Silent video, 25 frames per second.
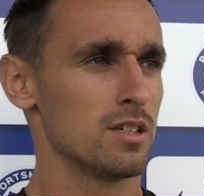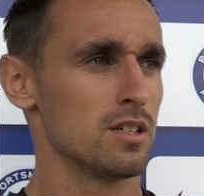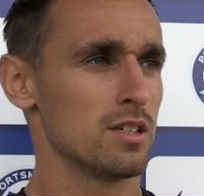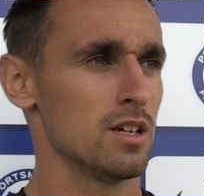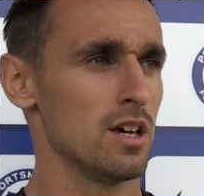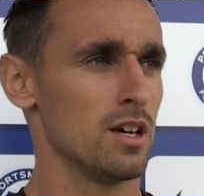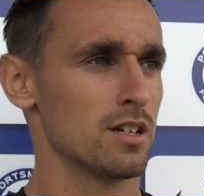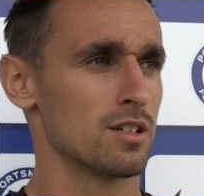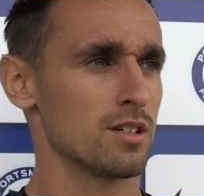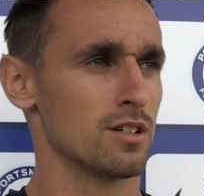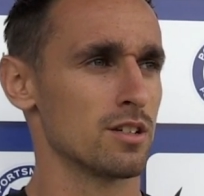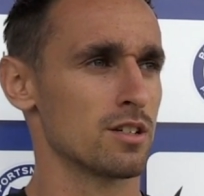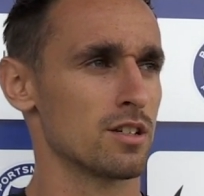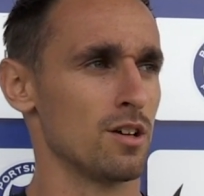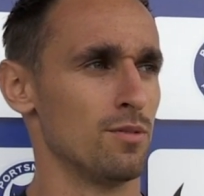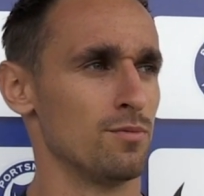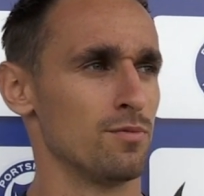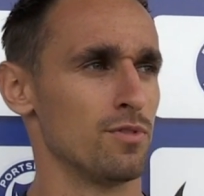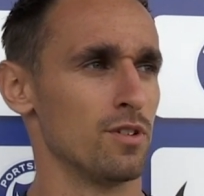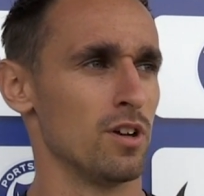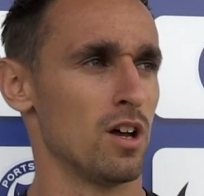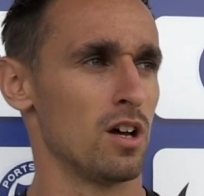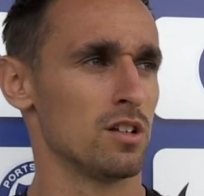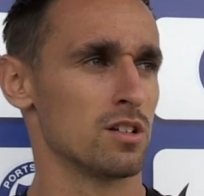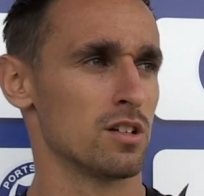Yeah, it's just
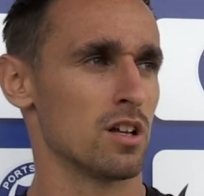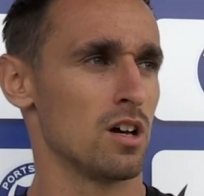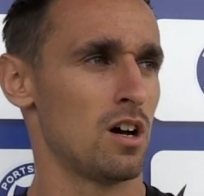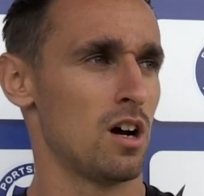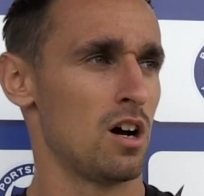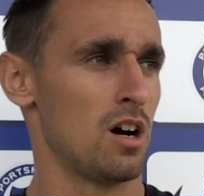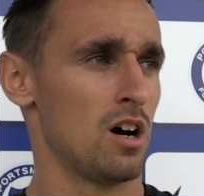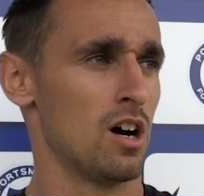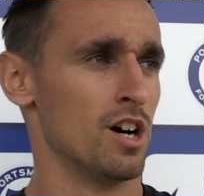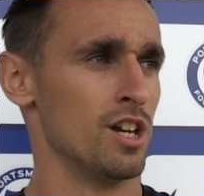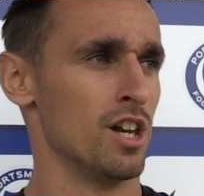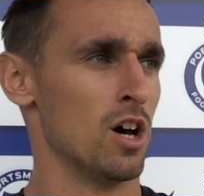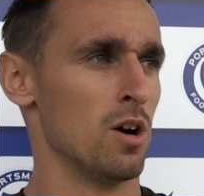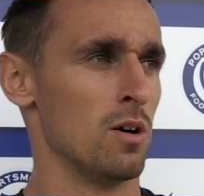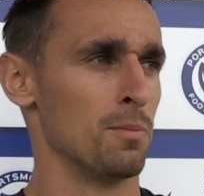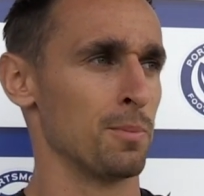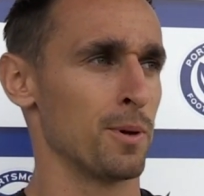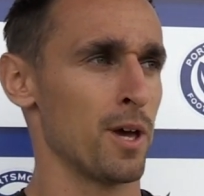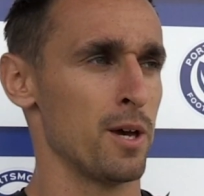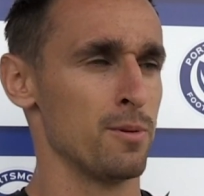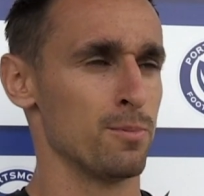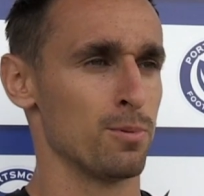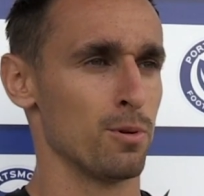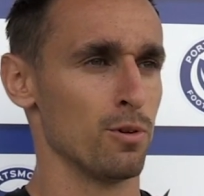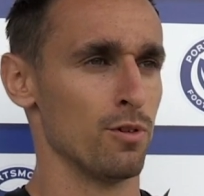something. I know I'm
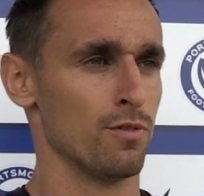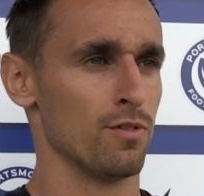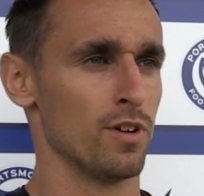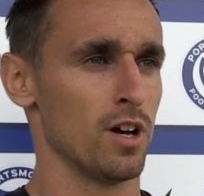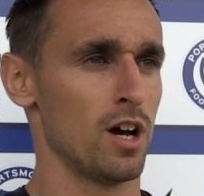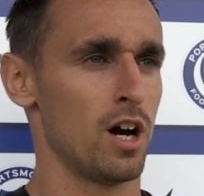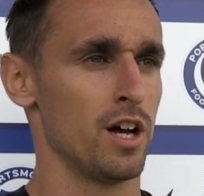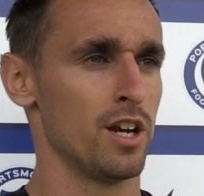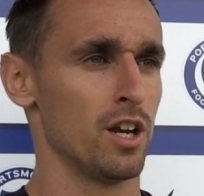capable of it.